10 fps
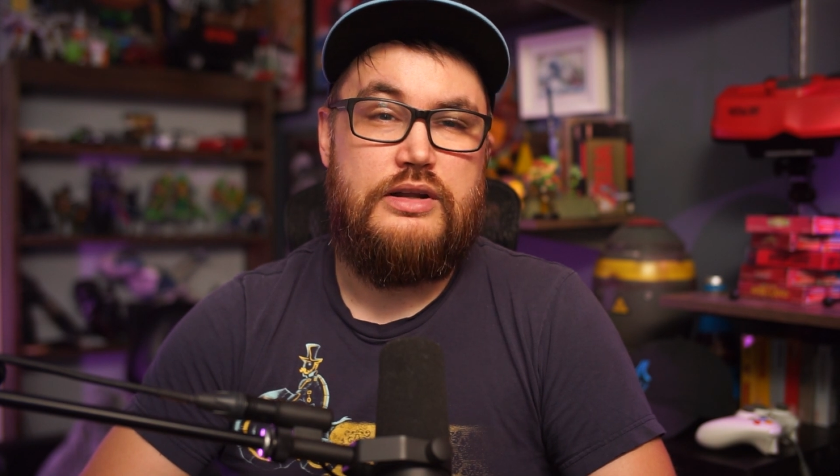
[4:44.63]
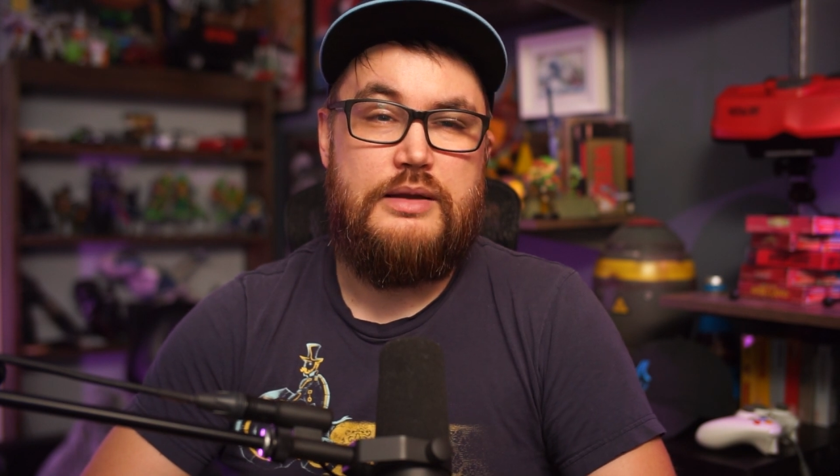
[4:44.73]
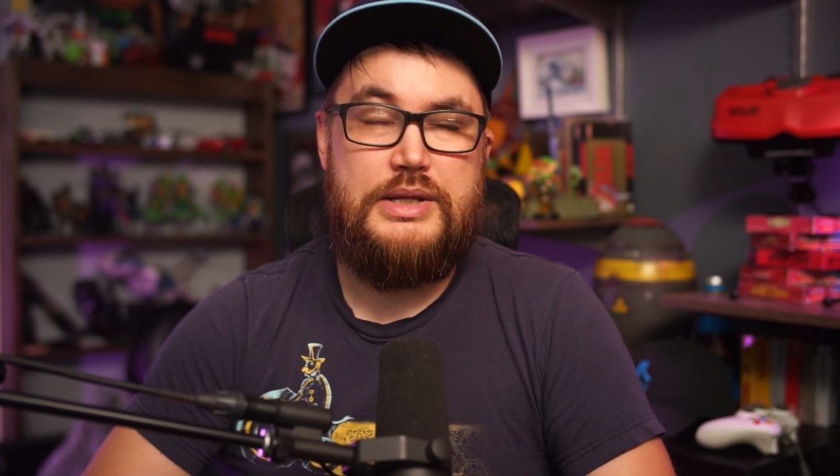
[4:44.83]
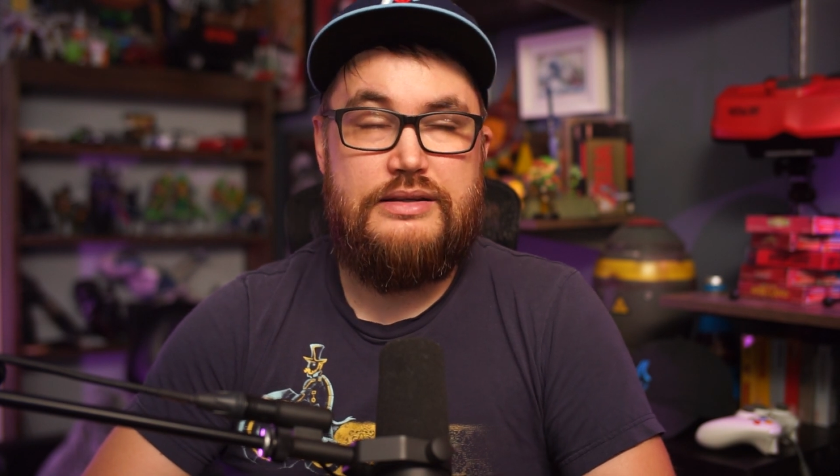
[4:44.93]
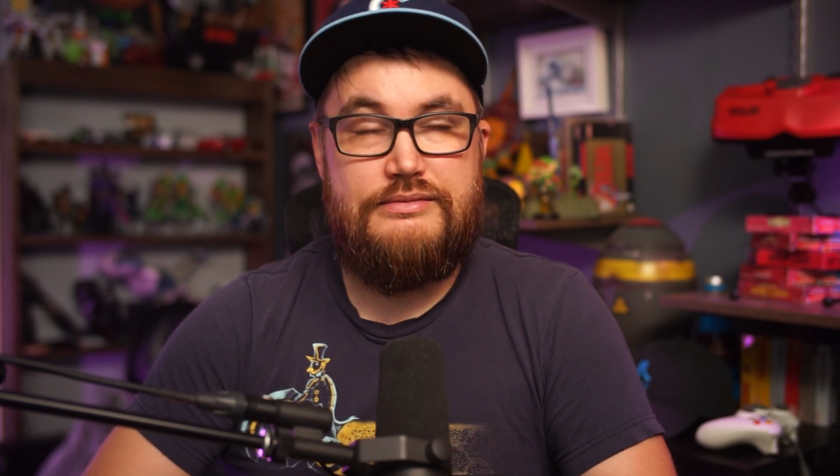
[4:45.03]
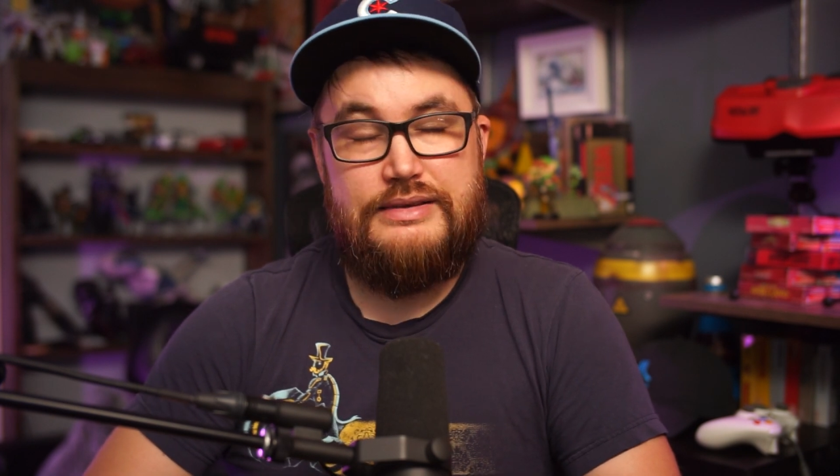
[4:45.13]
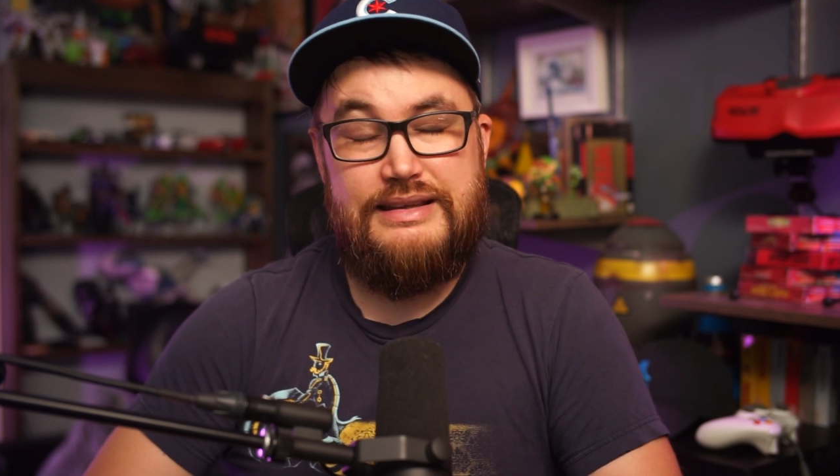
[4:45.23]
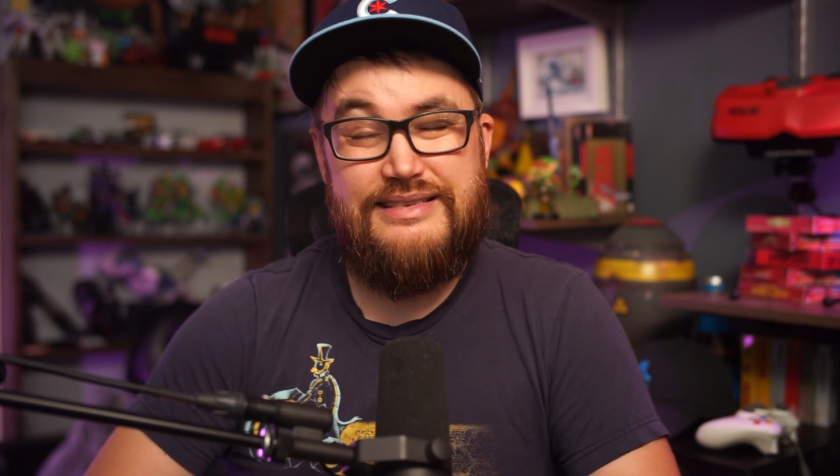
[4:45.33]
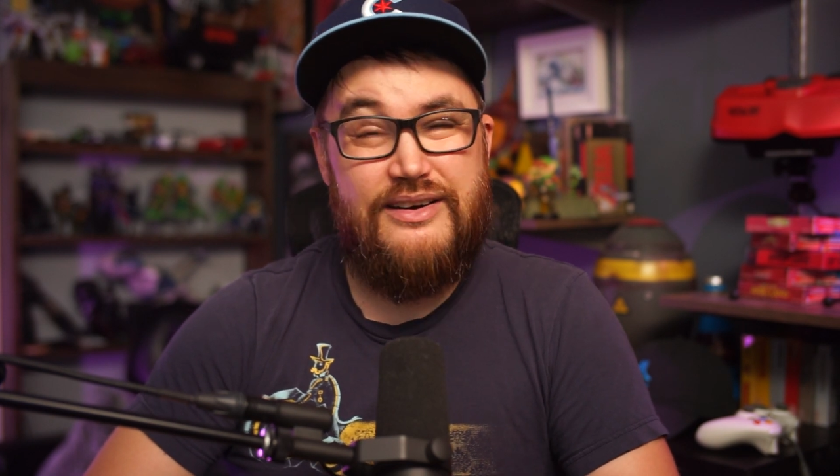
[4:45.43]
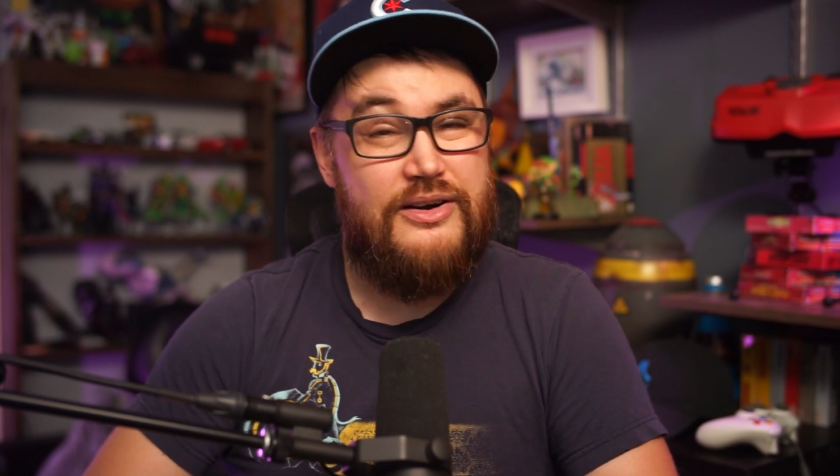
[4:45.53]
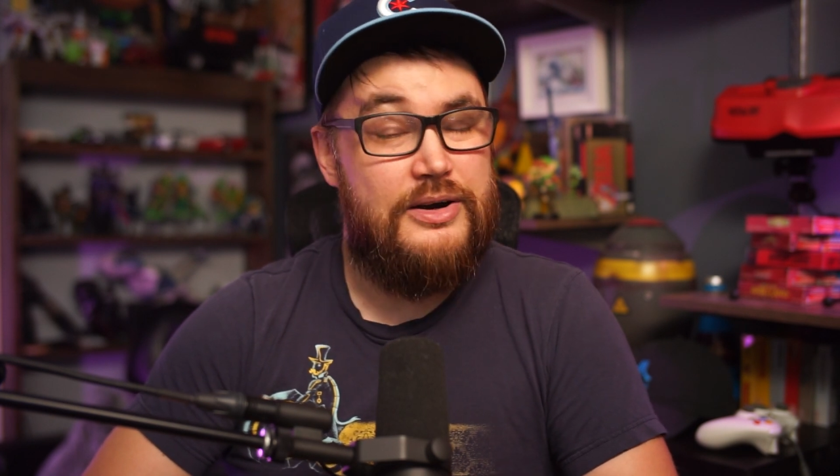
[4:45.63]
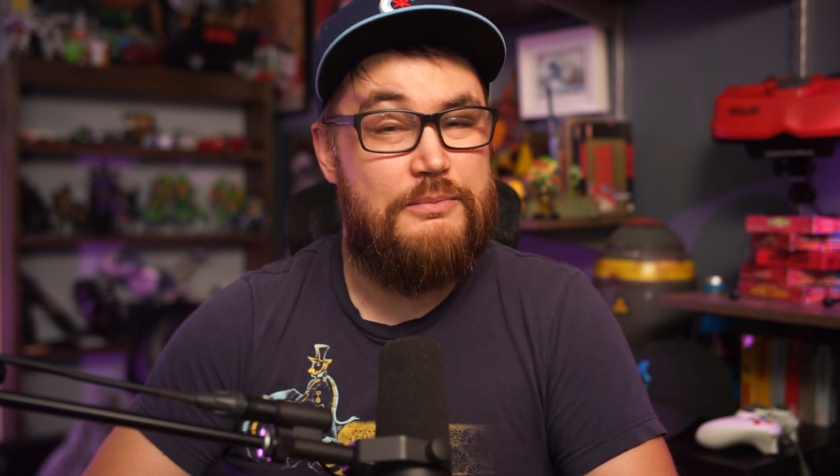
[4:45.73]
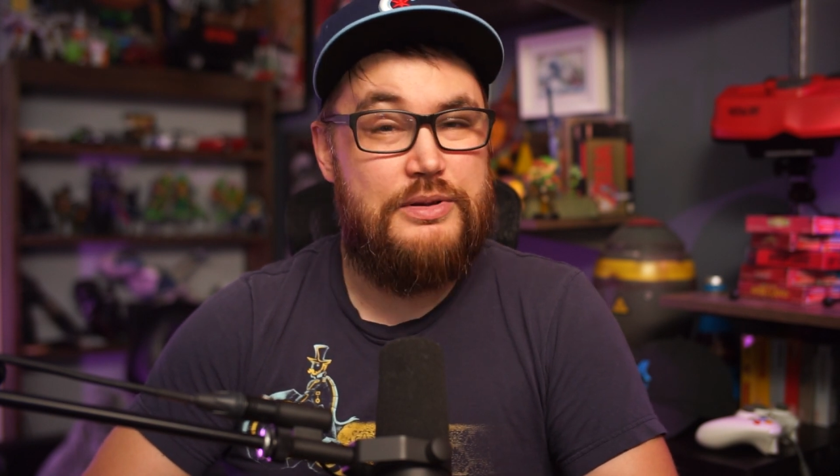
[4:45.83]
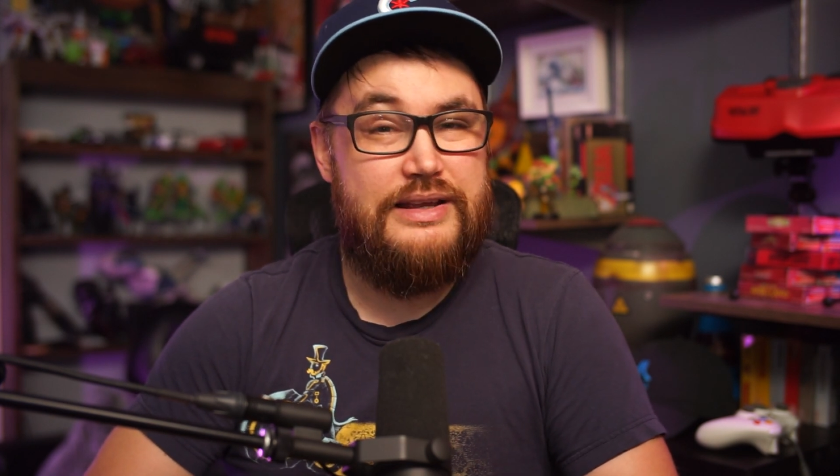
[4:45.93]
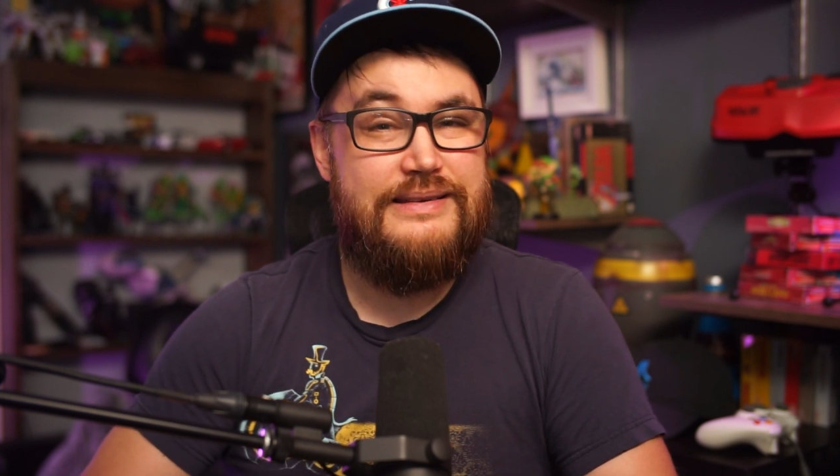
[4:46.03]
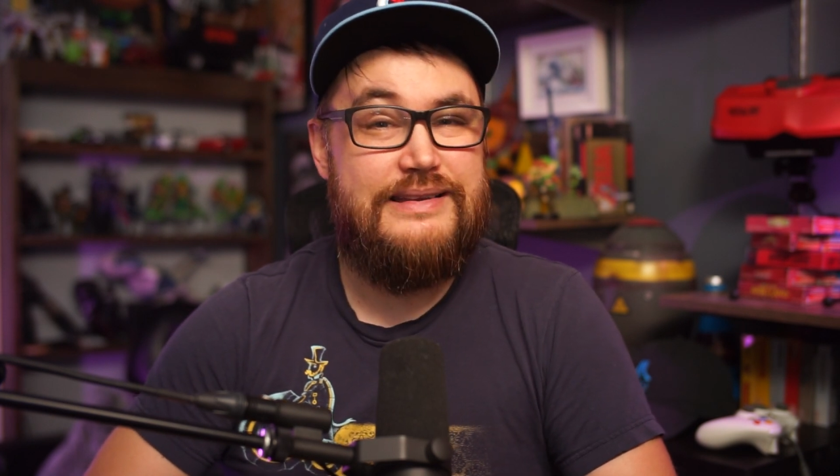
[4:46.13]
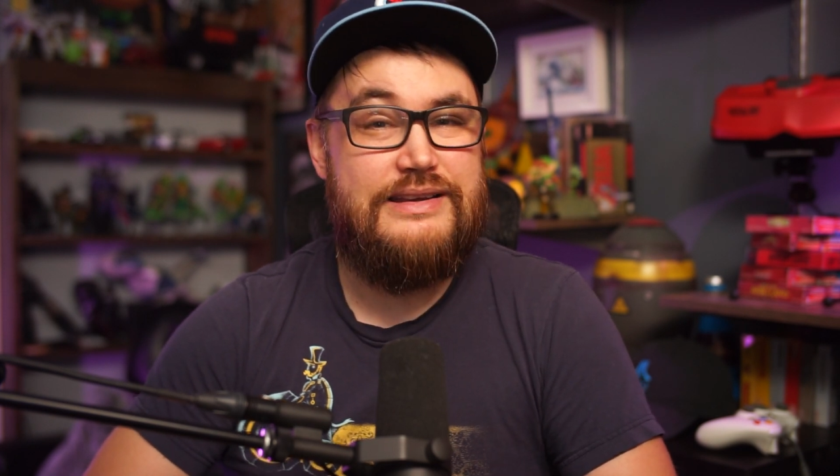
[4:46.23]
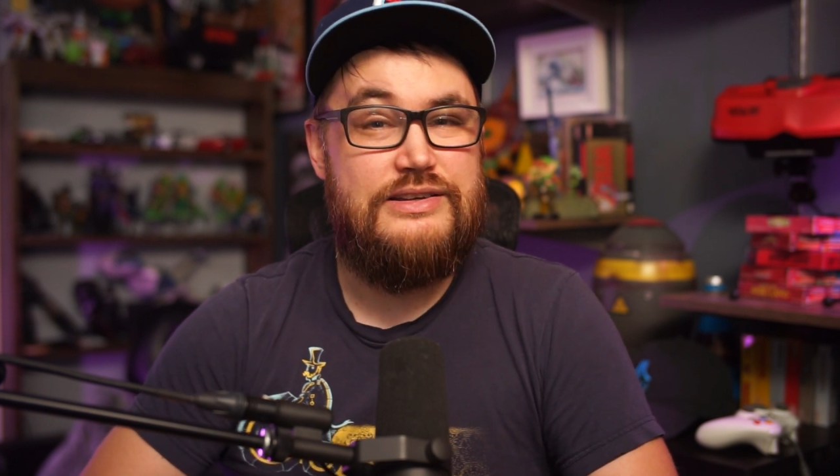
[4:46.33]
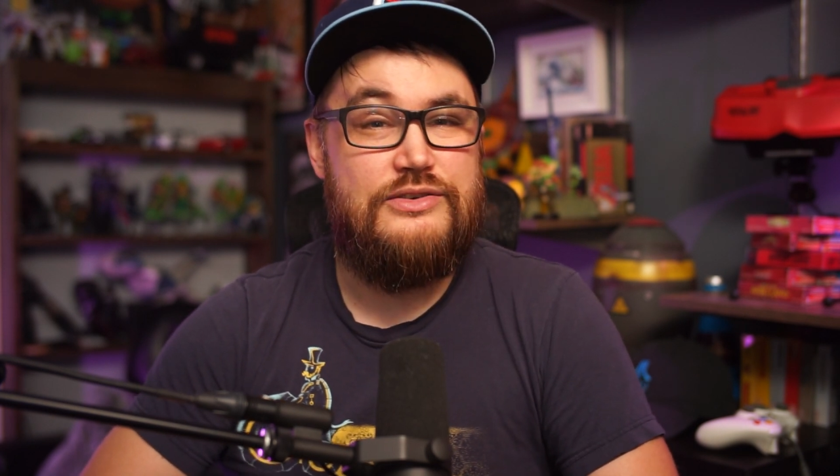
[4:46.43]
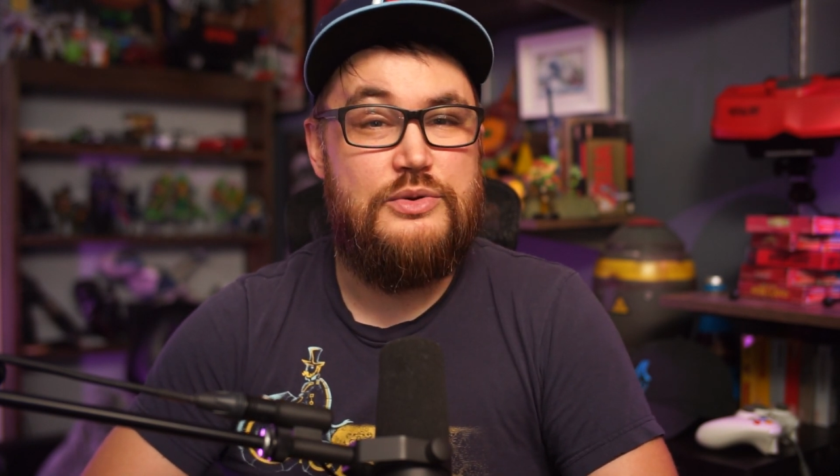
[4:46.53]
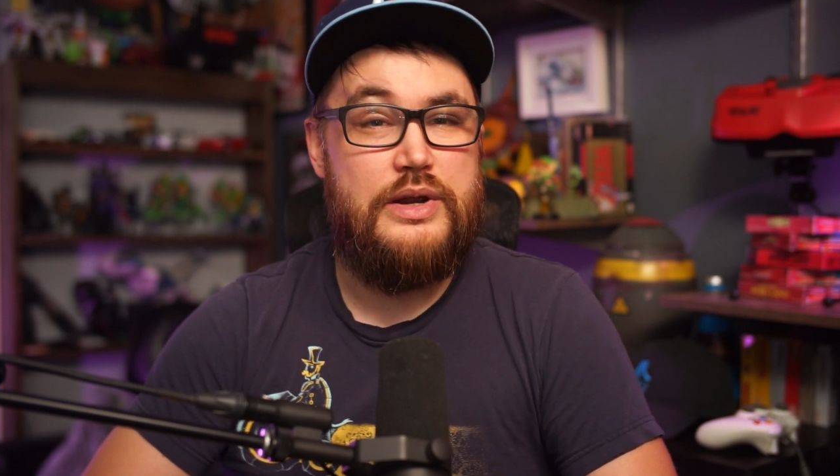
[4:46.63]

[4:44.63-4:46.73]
I mean, these are PlayStation 2